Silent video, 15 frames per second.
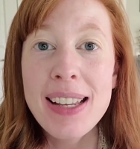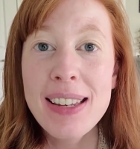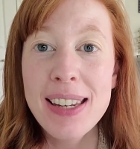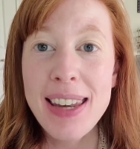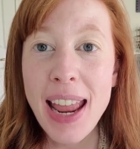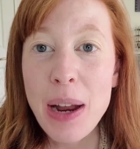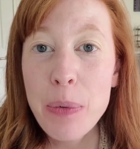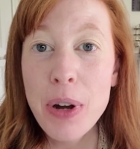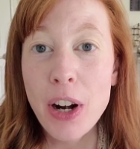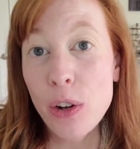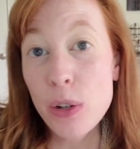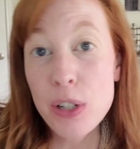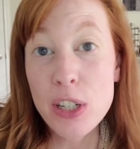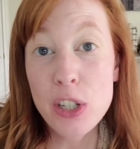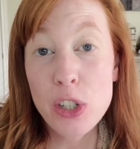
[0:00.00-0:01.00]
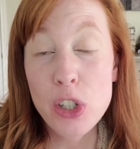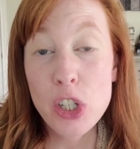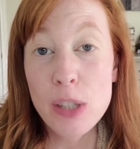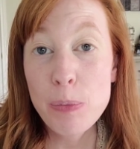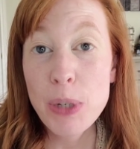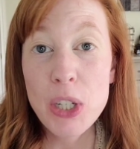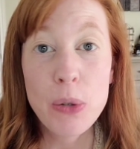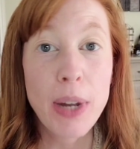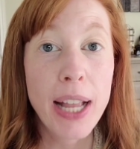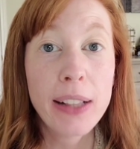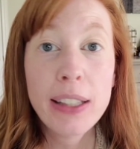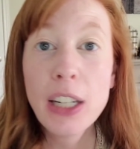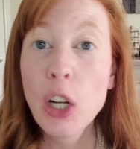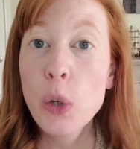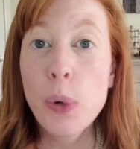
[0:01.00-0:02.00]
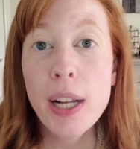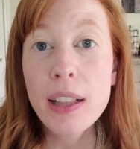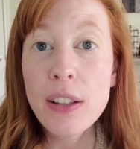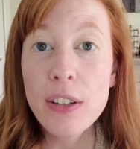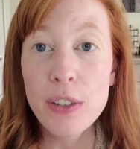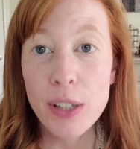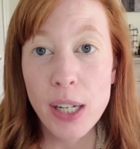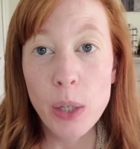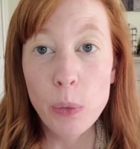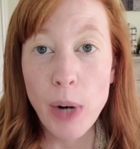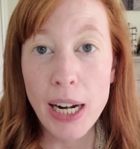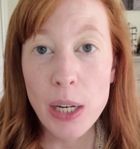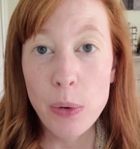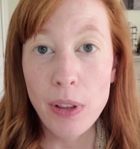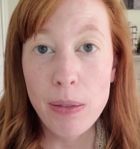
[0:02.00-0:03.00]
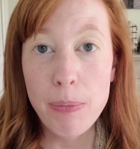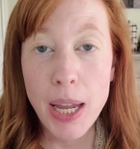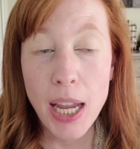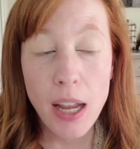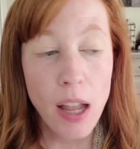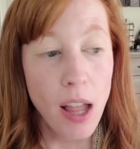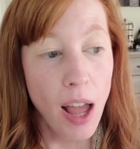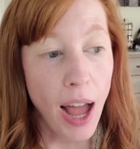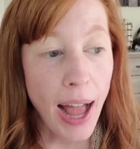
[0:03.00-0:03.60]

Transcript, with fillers: Today we are going to just be doing like a quick little get ready with me.